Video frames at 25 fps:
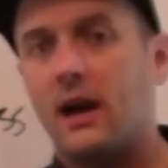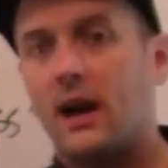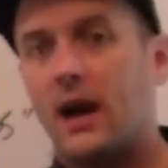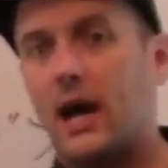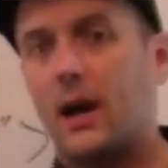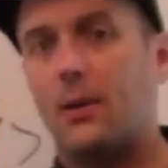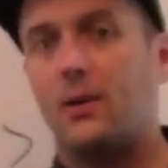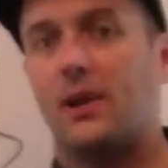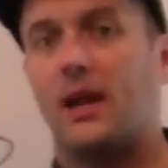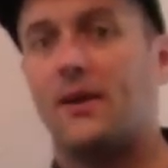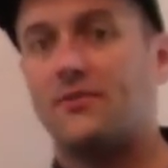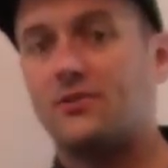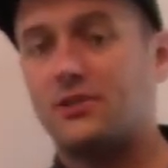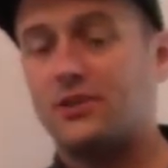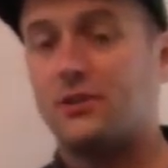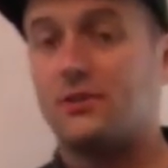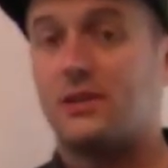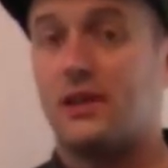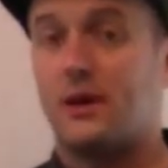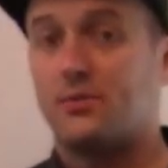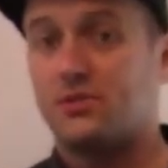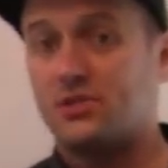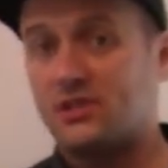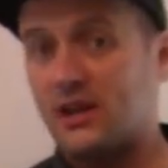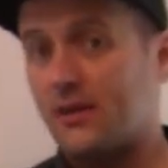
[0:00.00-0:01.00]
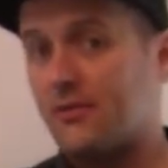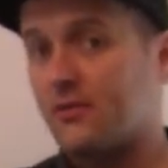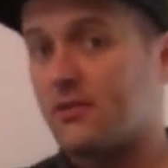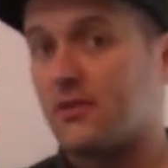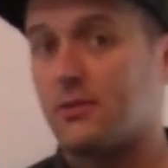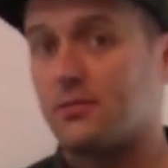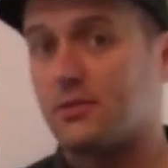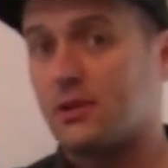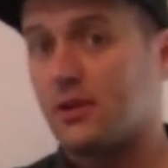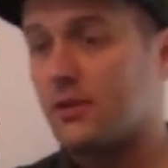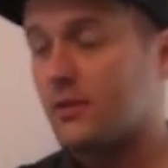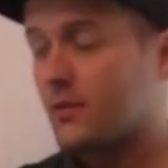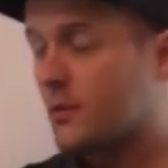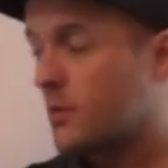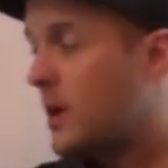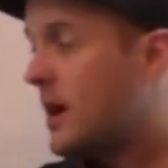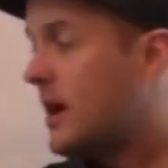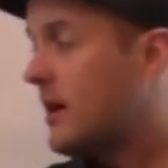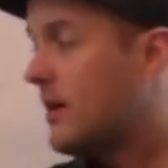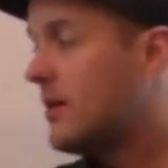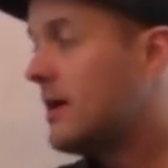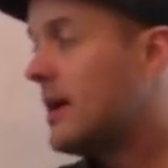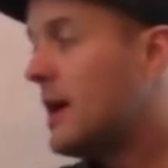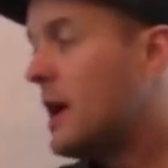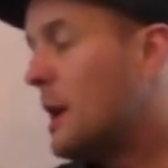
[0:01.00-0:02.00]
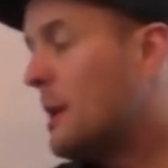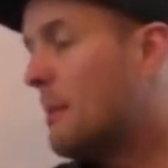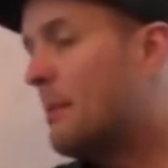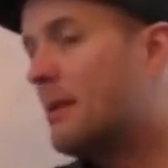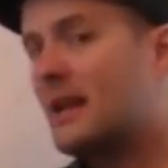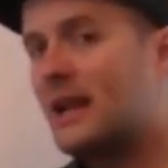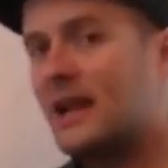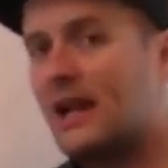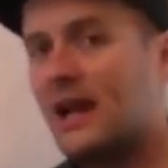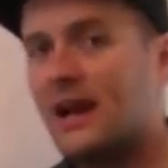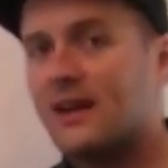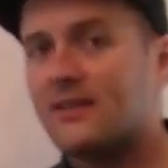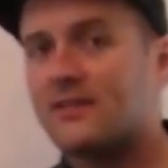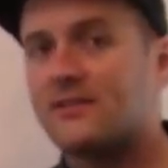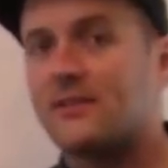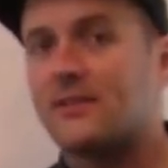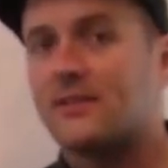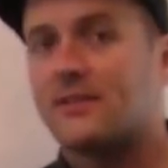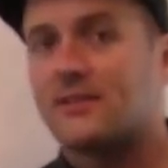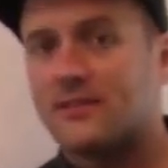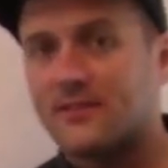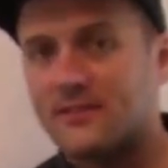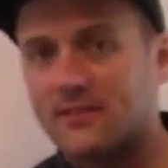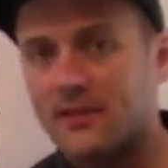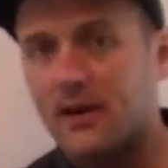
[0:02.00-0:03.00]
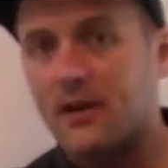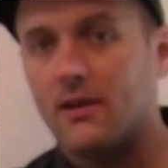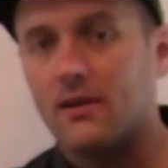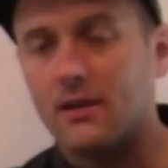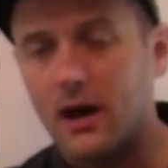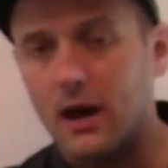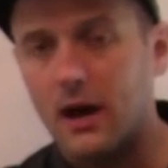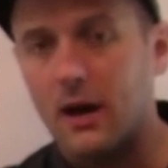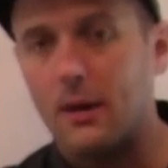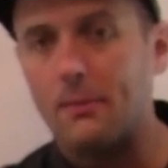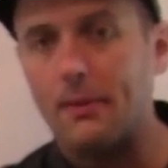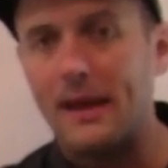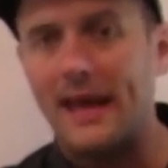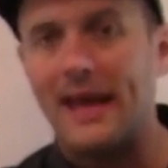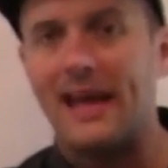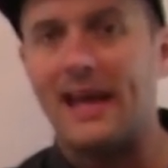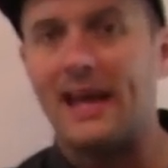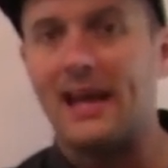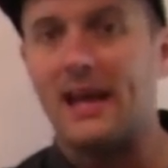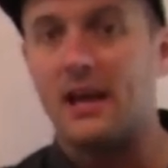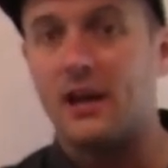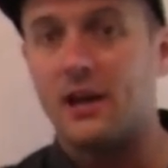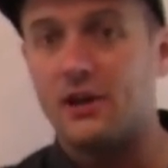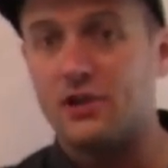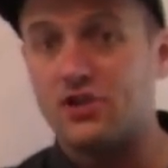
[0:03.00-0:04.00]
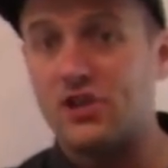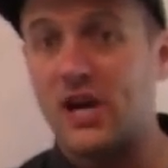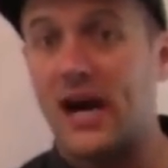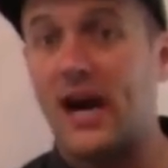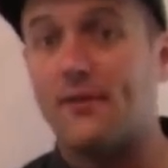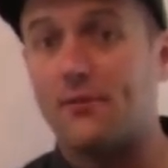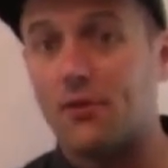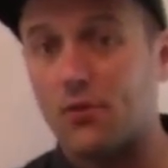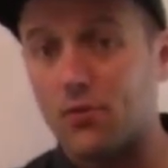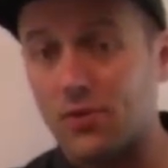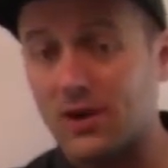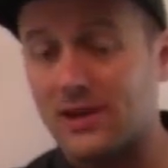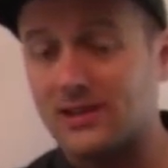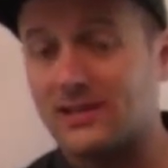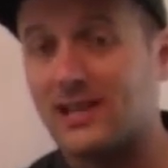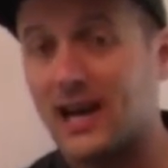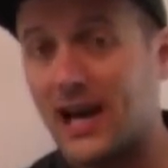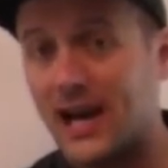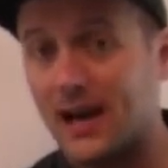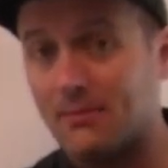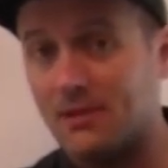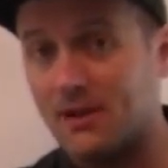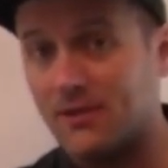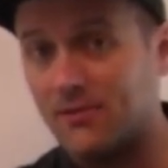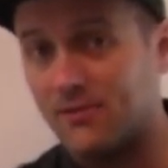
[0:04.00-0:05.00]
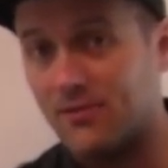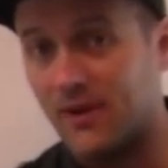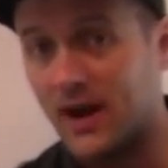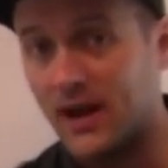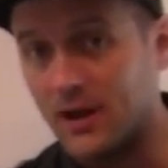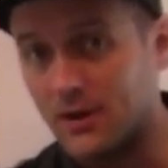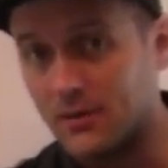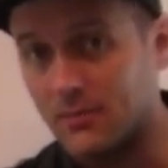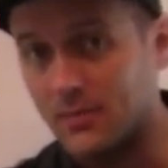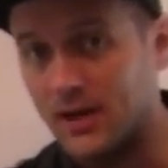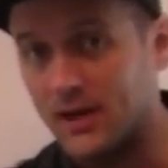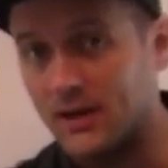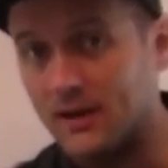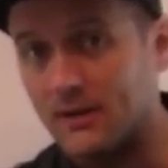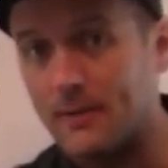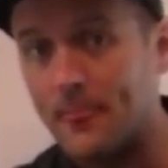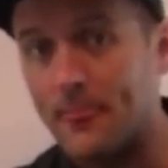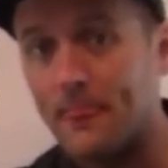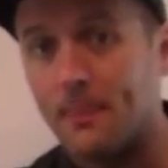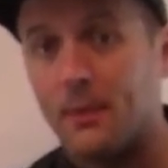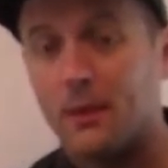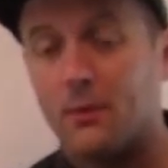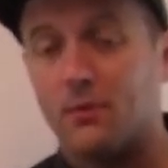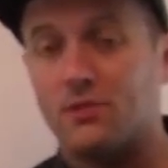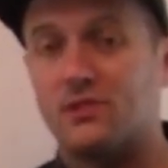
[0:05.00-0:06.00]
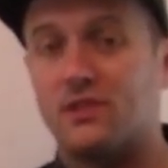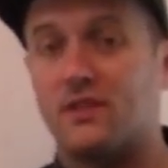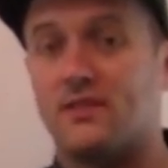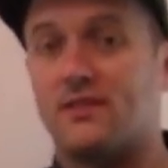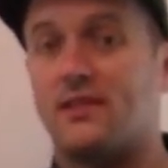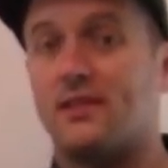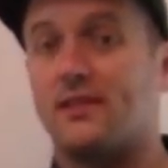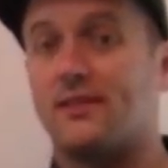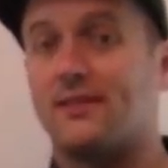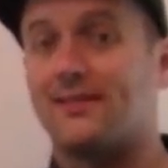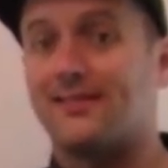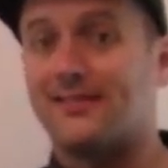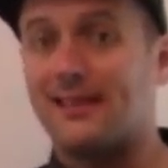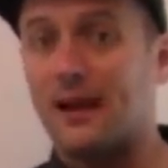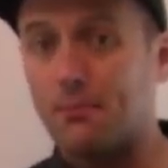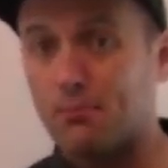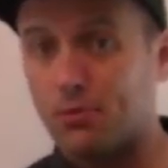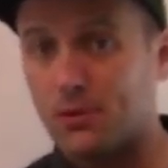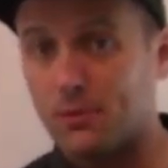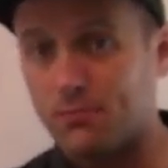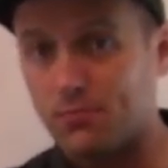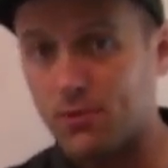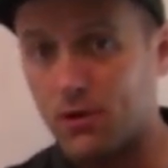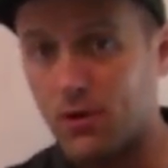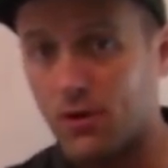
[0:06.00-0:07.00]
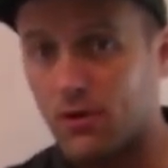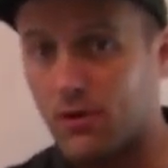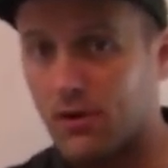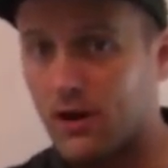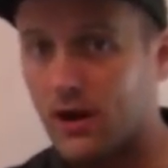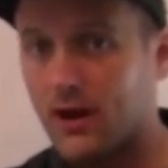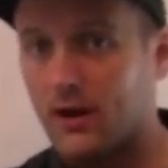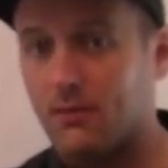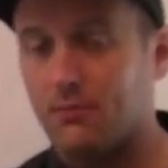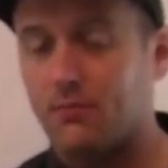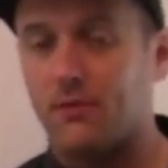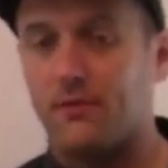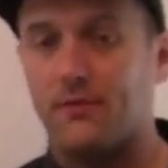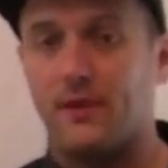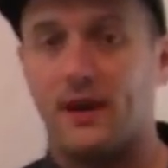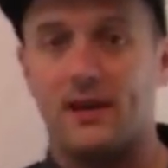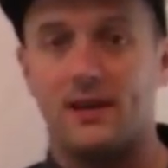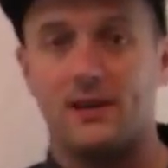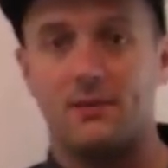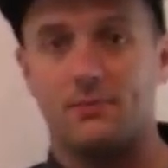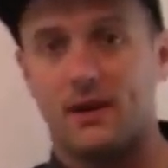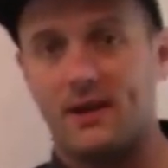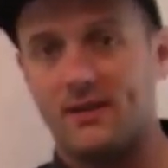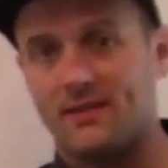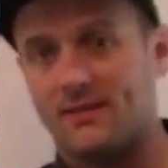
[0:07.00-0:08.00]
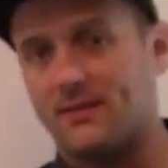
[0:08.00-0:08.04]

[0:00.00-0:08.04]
I would have to do that with JavaScript code as well, but it has to start up a Java runtime environment, which is this separate program provided by